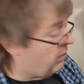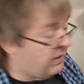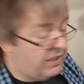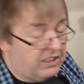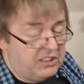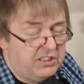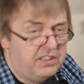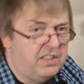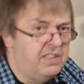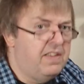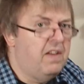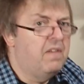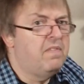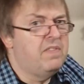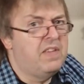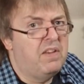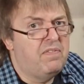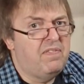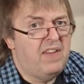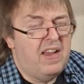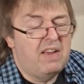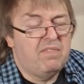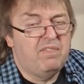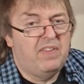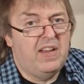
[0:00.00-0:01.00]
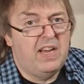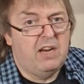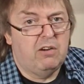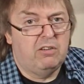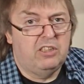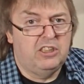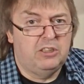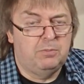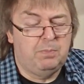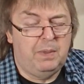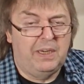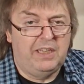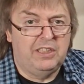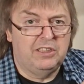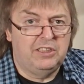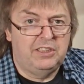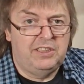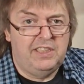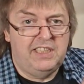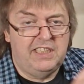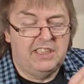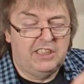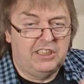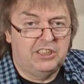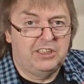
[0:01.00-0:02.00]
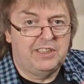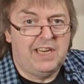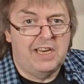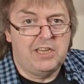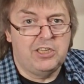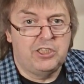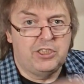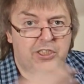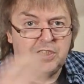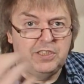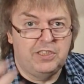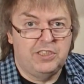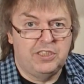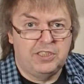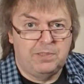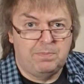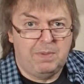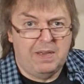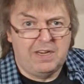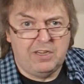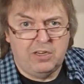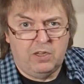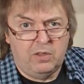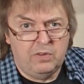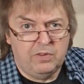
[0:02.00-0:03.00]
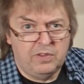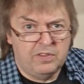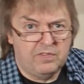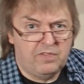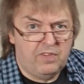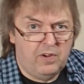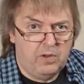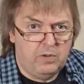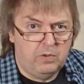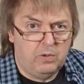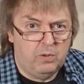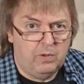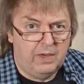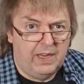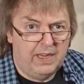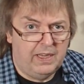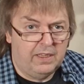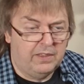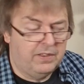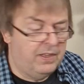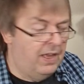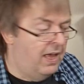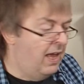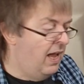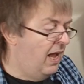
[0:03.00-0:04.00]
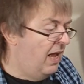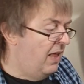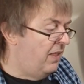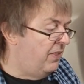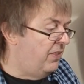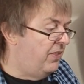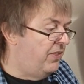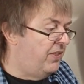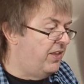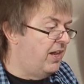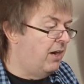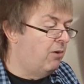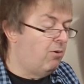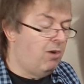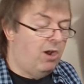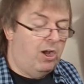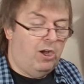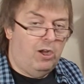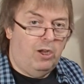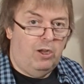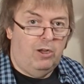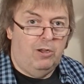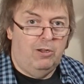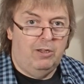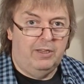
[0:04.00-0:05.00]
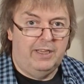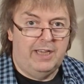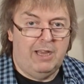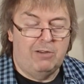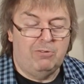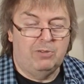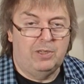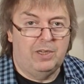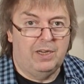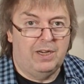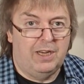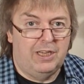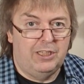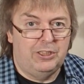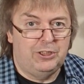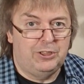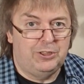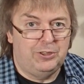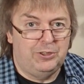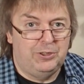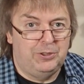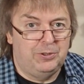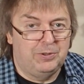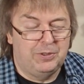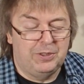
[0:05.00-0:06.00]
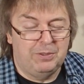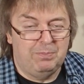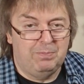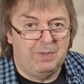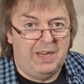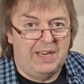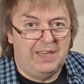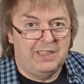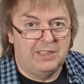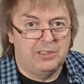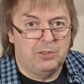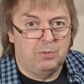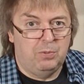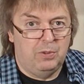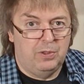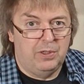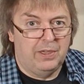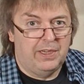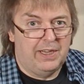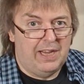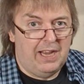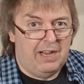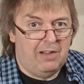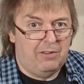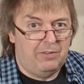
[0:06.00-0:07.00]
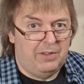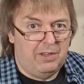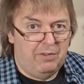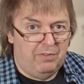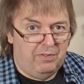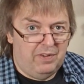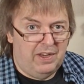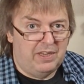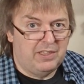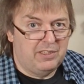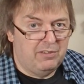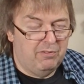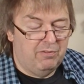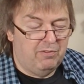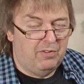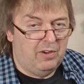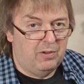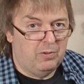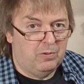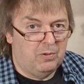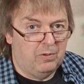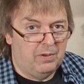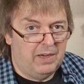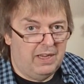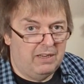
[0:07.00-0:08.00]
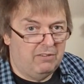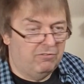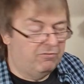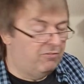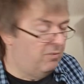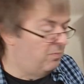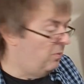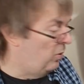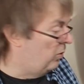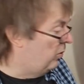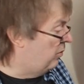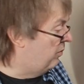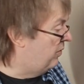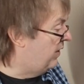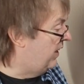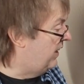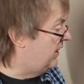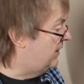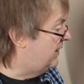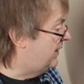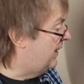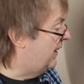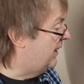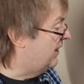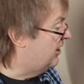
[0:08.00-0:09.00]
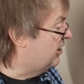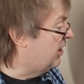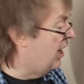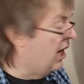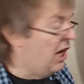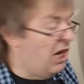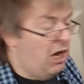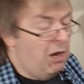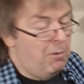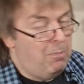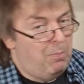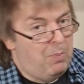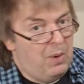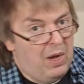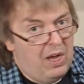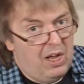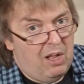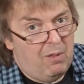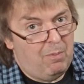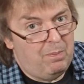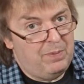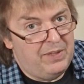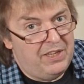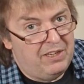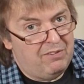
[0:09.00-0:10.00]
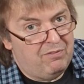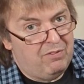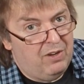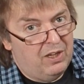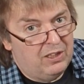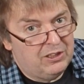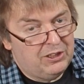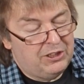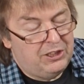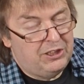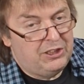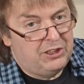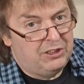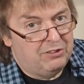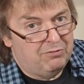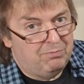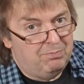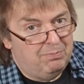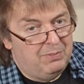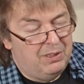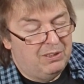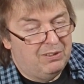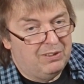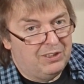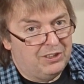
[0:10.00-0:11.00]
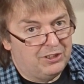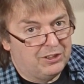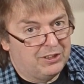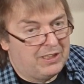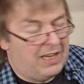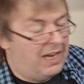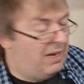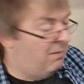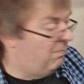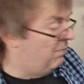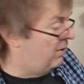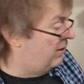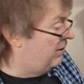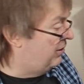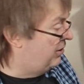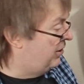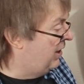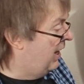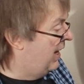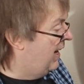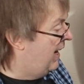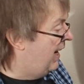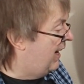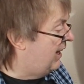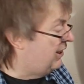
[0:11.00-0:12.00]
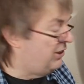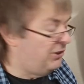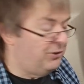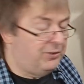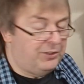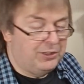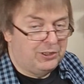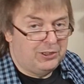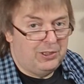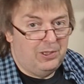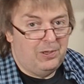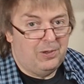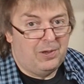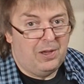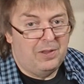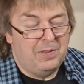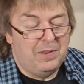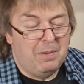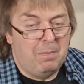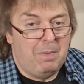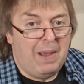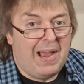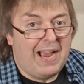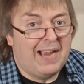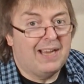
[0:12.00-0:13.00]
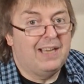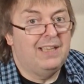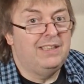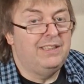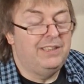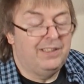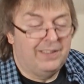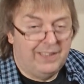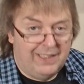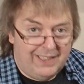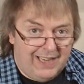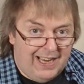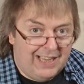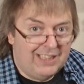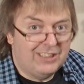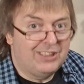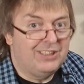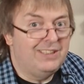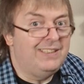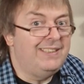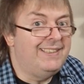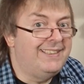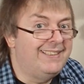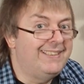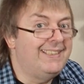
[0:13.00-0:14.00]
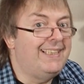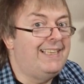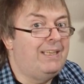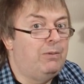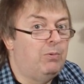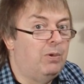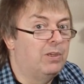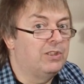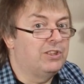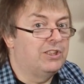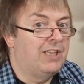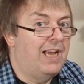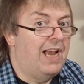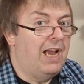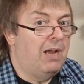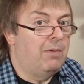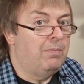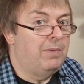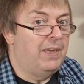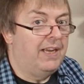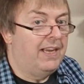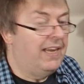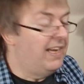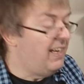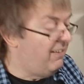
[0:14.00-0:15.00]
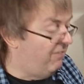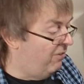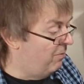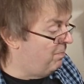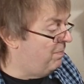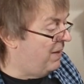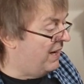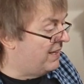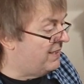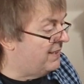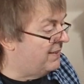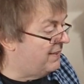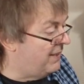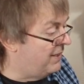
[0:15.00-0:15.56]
with this. The effect varies because the extensions depend on the focal length. There are calculations you can make to work out the effective focal length from all of these things. But the advantage of mirrorless cameras is you just look on the back and you can actually see what's happening, even better